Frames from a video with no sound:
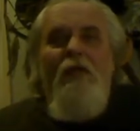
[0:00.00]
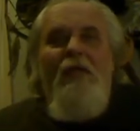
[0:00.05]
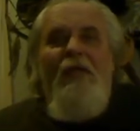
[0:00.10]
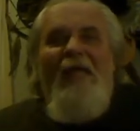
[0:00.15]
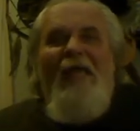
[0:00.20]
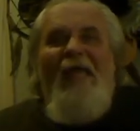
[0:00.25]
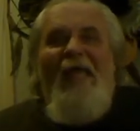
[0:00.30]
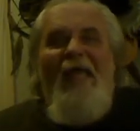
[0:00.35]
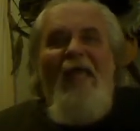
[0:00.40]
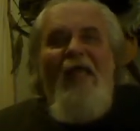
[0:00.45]

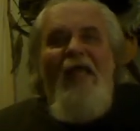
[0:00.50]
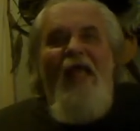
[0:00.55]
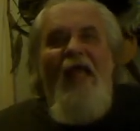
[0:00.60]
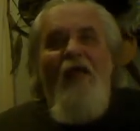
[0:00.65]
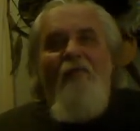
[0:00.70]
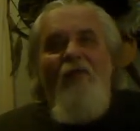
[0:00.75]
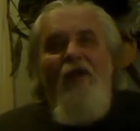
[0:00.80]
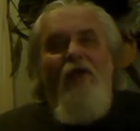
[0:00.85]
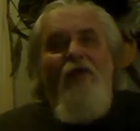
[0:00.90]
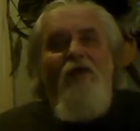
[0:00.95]
and
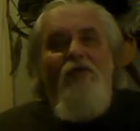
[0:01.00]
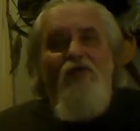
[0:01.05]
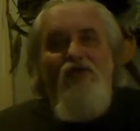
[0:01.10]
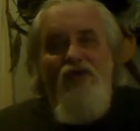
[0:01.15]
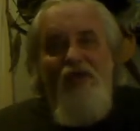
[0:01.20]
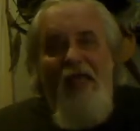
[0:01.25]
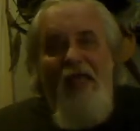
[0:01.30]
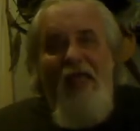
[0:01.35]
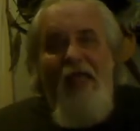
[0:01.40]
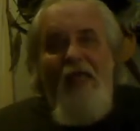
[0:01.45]
have an
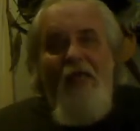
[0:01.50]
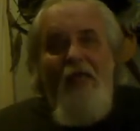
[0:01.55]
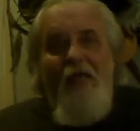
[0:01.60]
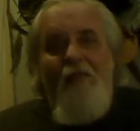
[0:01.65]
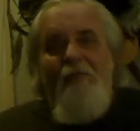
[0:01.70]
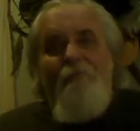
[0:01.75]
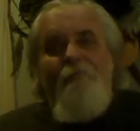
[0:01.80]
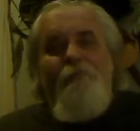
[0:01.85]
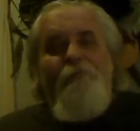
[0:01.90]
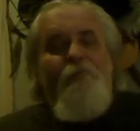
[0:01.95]

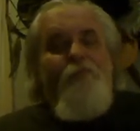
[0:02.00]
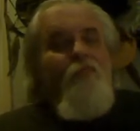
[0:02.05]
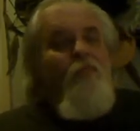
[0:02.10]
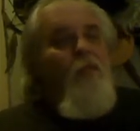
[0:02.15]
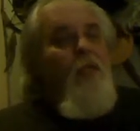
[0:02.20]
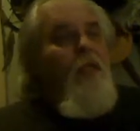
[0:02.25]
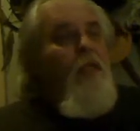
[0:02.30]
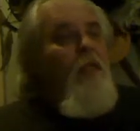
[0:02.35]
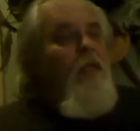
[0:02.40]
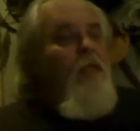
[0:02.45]
understanding
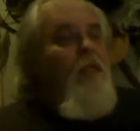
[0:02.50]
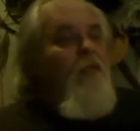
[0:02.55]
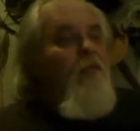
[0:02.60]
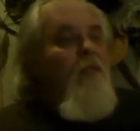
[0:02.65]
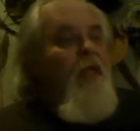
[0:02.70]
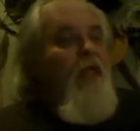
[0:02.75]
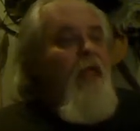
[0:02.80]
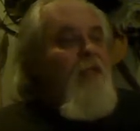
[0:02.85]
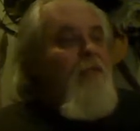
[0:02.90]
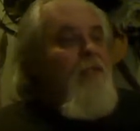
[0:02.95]

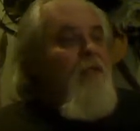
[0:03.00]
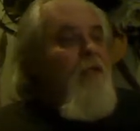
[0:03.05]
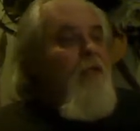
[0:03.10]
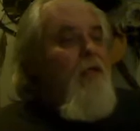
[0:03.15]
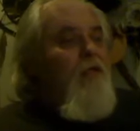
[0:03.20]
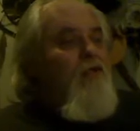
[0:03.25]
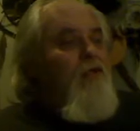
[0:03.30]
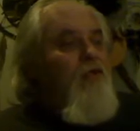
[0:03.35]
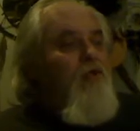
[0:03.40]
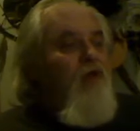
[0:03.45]
that
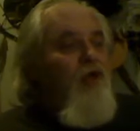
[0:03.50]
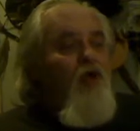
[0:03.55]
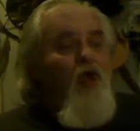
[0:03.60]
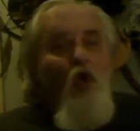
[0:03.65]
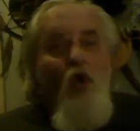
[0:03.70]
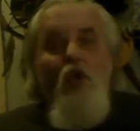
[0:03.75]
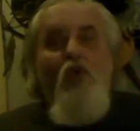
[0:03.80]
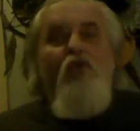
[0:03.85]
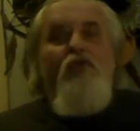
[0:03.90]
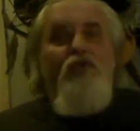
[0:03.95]
you can
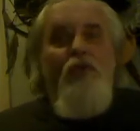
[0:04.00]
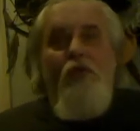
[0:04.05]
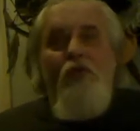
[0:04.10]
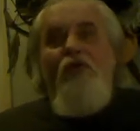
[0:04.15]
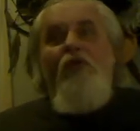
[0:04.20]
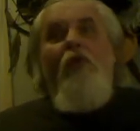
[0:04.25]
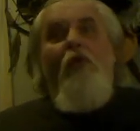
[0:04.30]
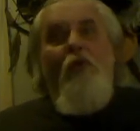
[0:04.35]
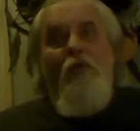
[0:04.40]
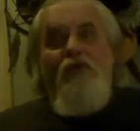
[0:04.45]
lose
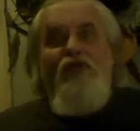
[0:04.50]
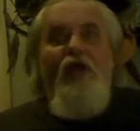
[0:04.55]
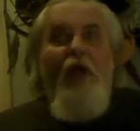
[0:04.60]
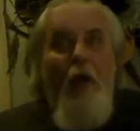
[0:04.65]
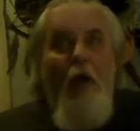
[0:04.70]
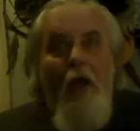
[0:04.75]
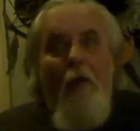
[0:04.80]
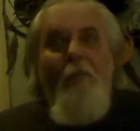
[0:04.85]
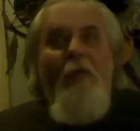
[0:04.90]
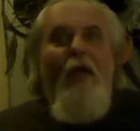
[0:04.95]
your
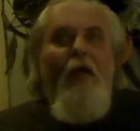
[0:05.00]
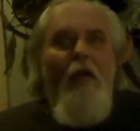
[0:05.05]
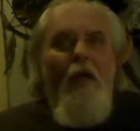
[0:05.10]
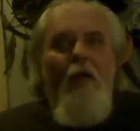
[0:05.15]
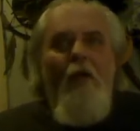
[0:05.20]
job